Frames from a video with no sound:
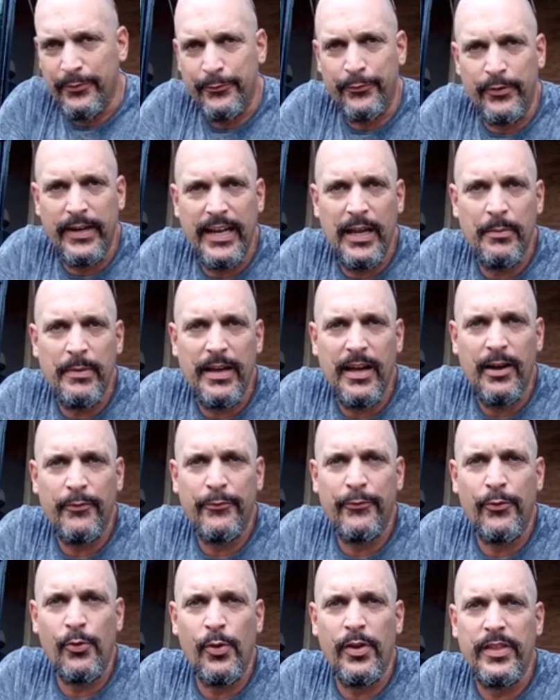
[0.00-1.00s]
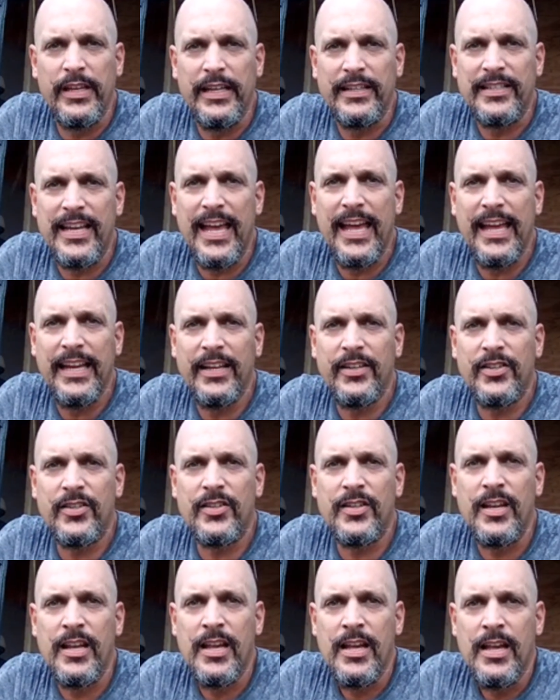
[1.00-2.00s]
the frame out for the
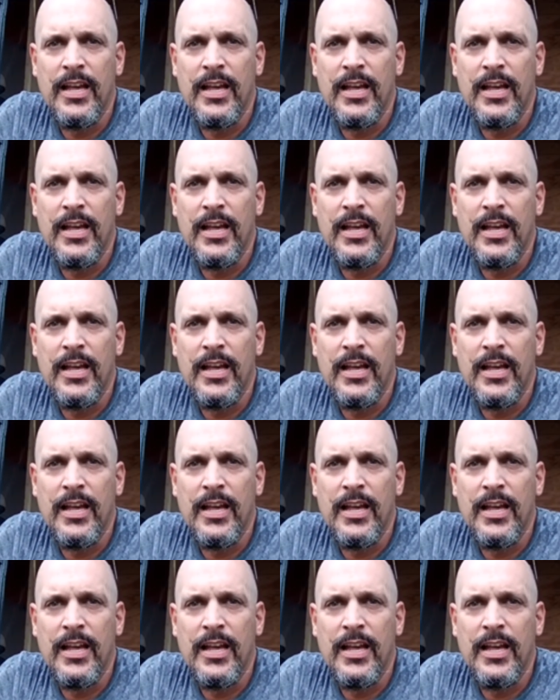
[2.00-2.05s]
tanks